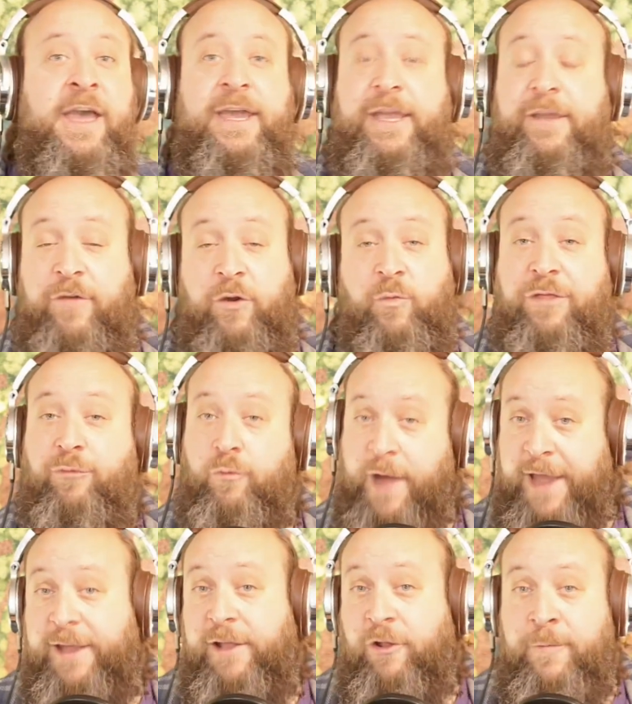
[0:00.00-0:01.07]
even with
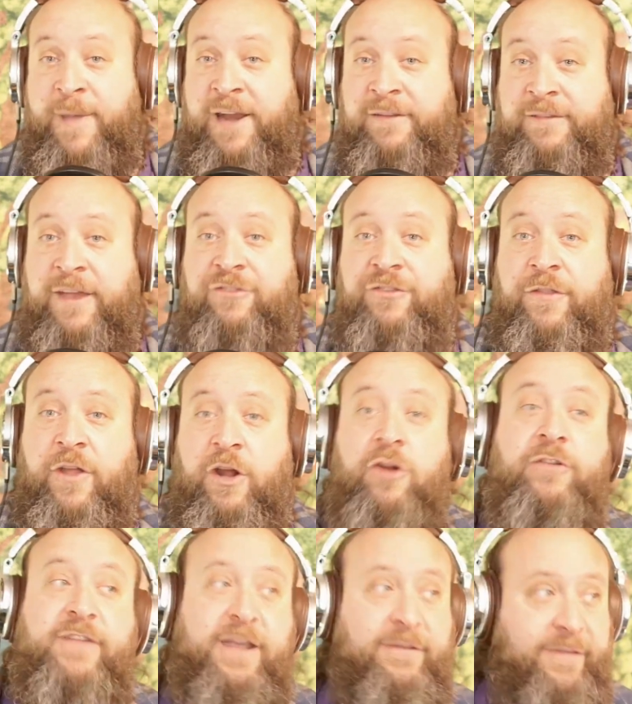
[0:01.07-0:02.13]
regular meditation, there are
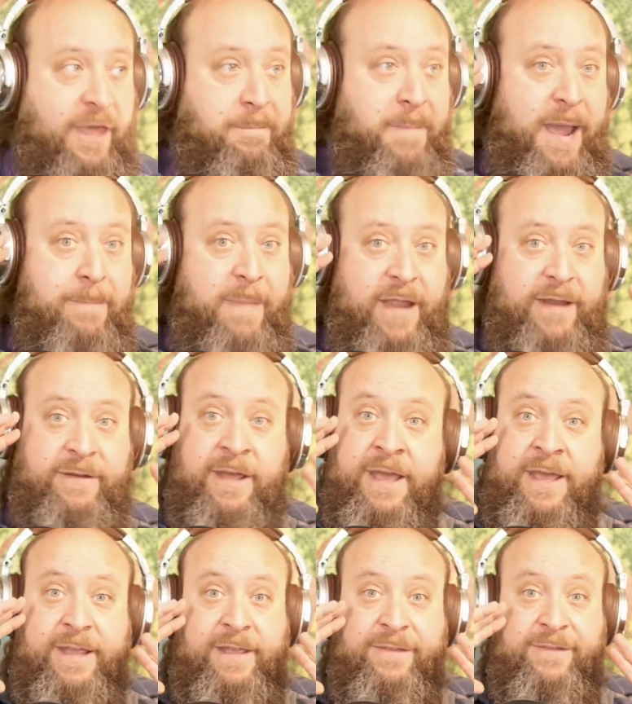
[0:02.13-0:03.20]
days that my mind
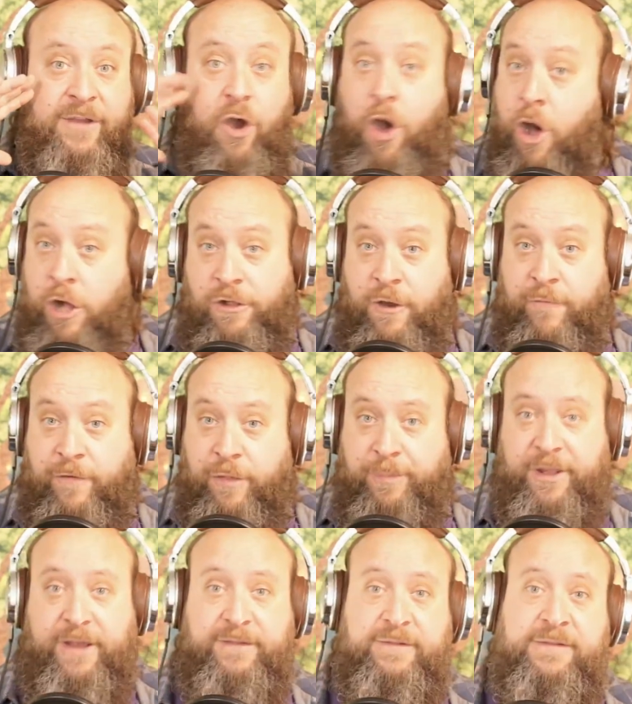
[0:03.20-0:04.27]
is all over the
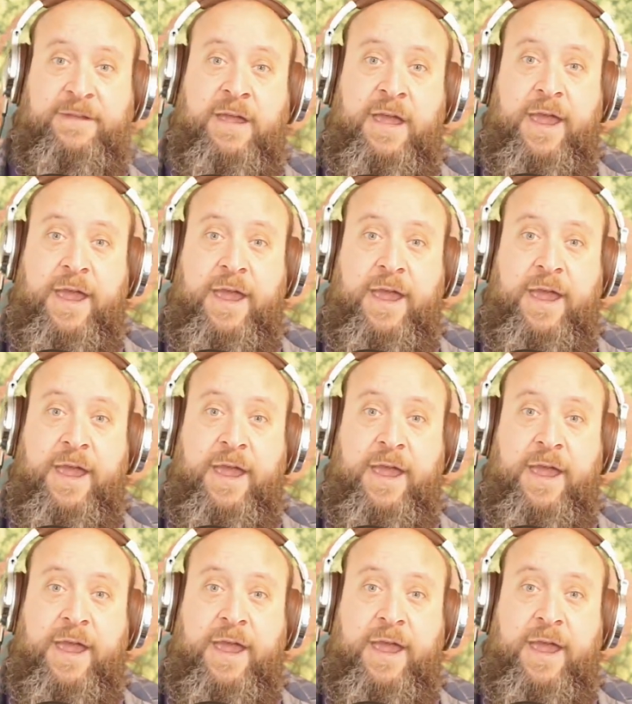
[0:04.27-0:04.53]
place.